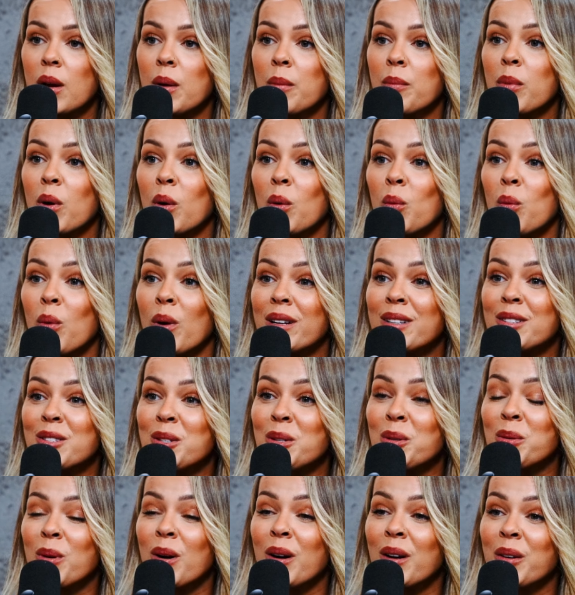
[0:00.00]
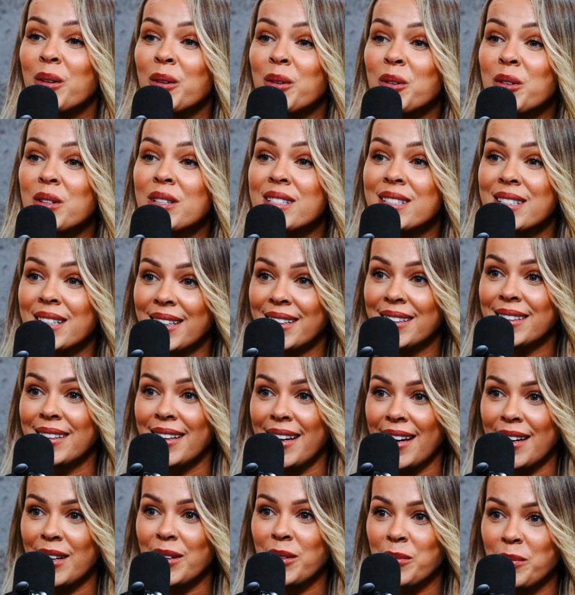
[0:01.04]
But once you understand
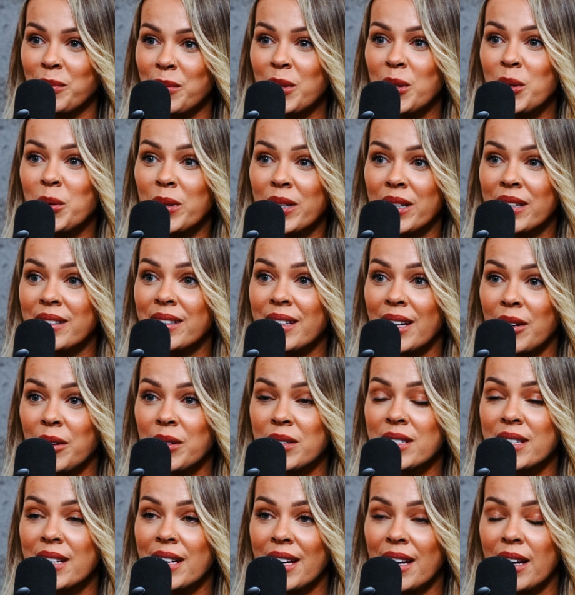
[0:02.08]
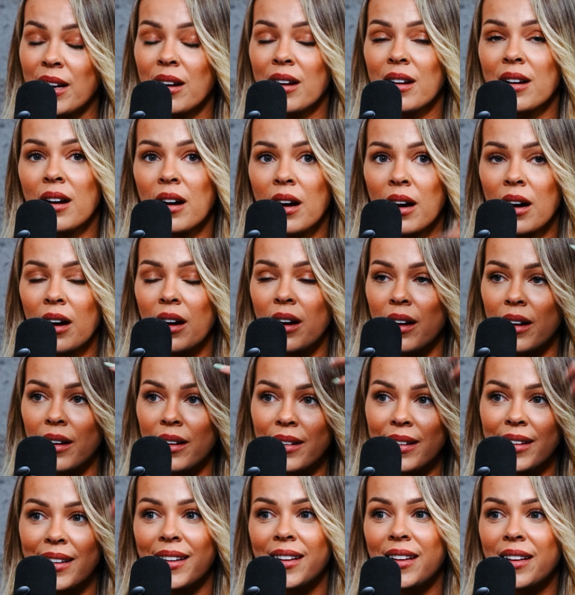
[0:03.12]
that, you can now say,
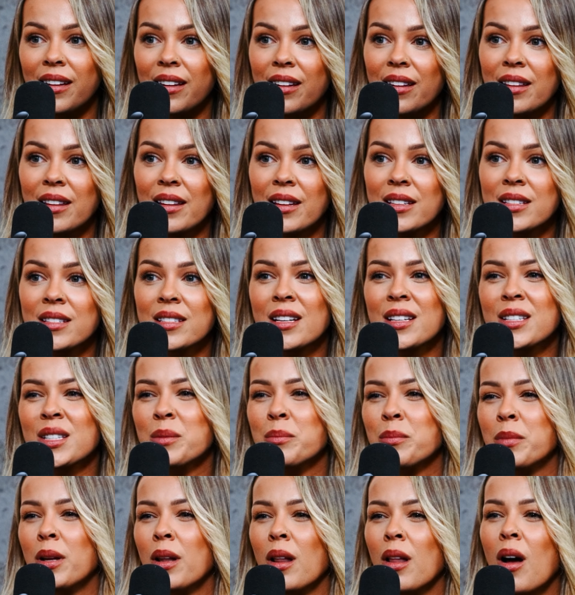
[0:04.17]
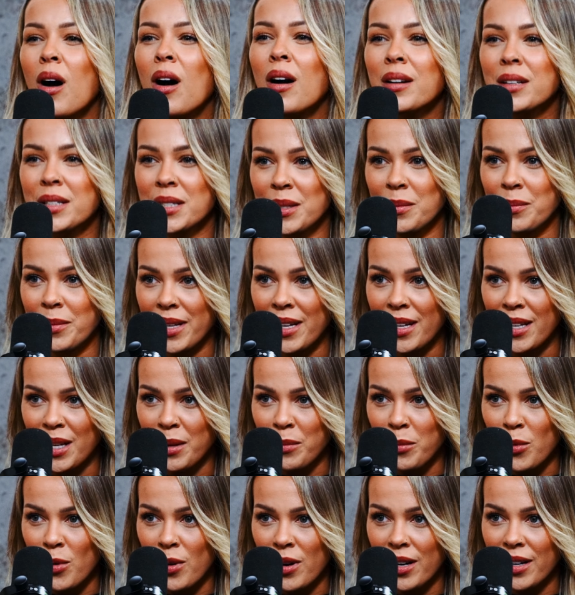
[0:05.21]
this doesn't belong to me
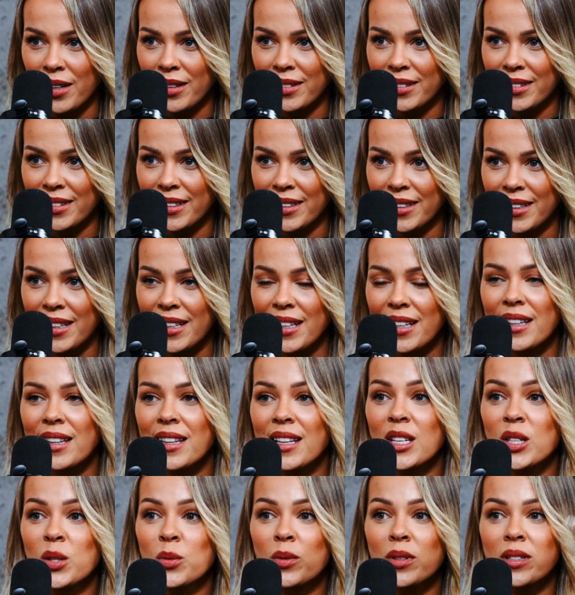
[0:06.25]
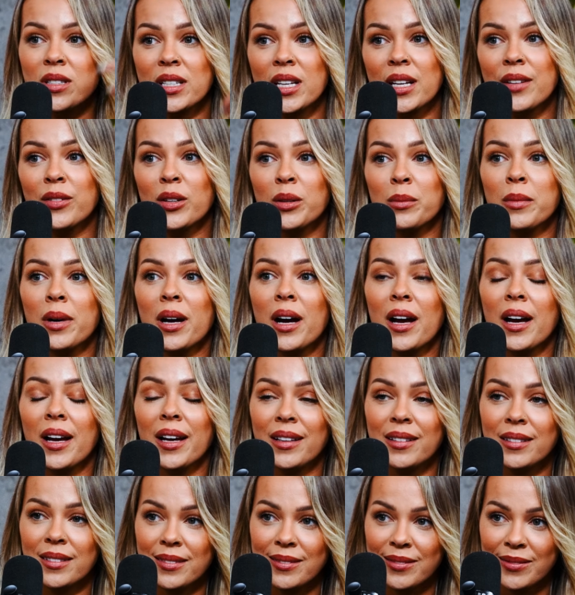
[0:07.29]
anymore. Right. This was never
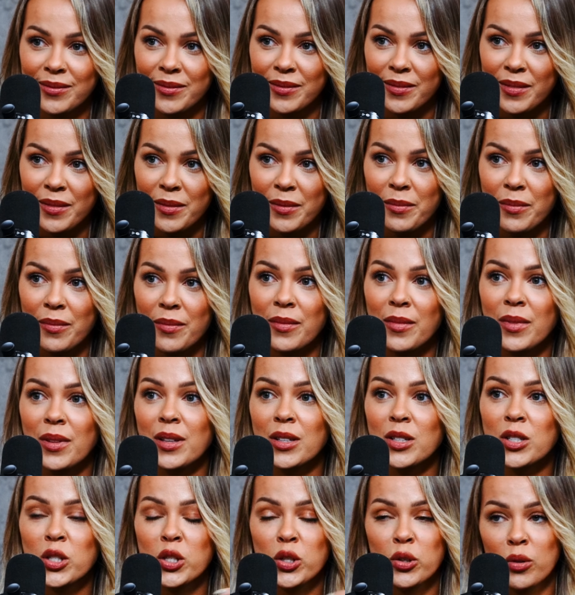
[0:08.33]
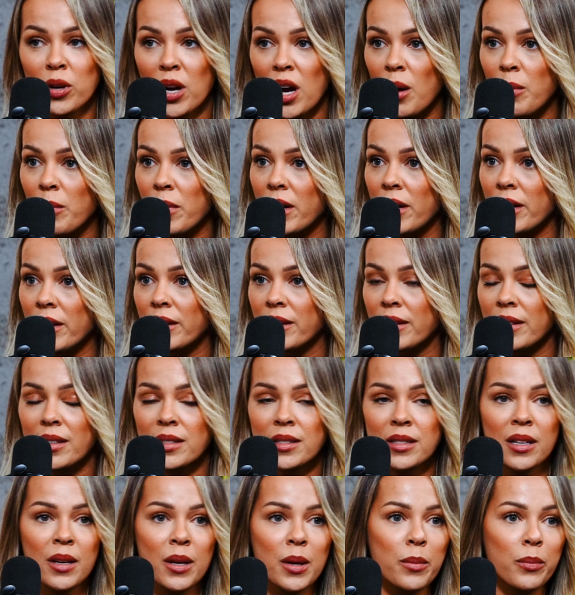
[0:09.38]
mine. Right. This trauma,
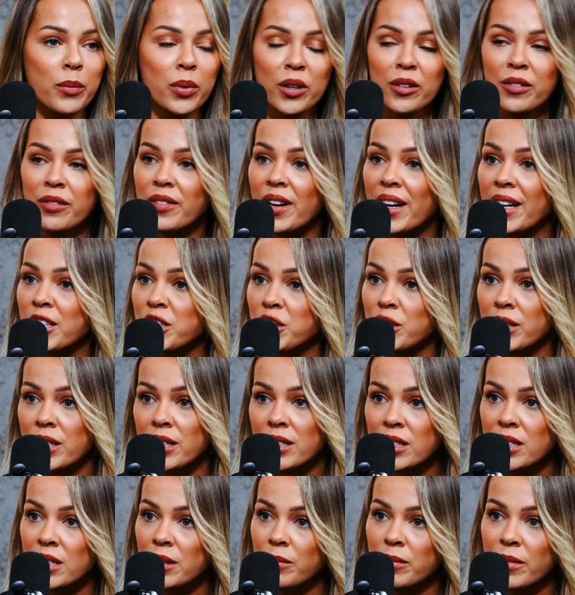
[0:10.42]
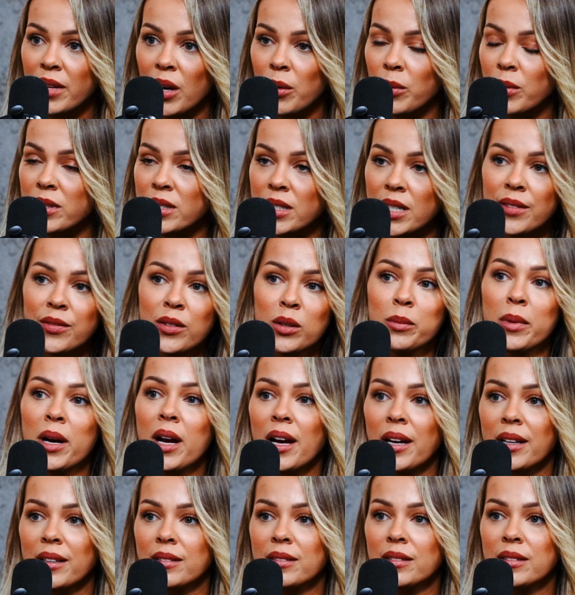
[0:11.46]
this perfectionism, that was never
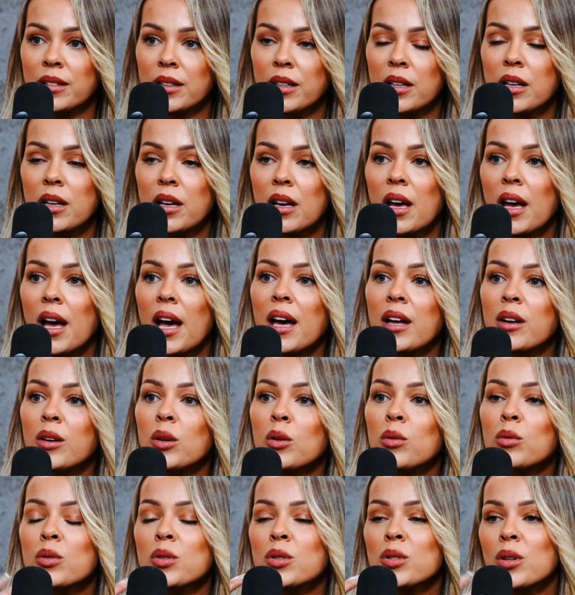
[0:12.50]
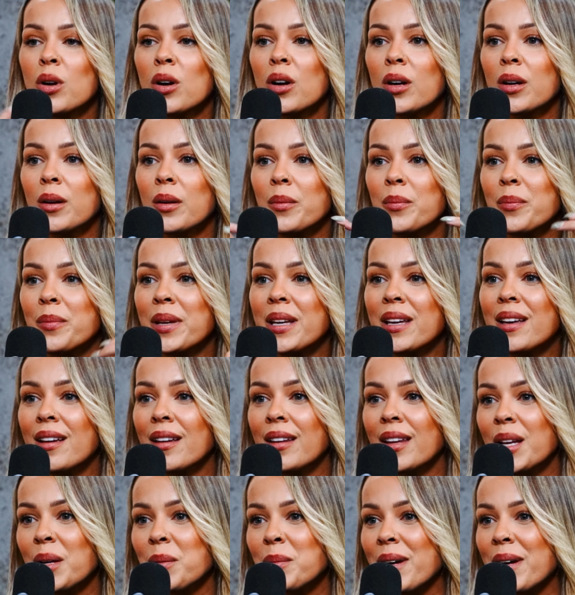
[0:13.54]
mine. And you start peeling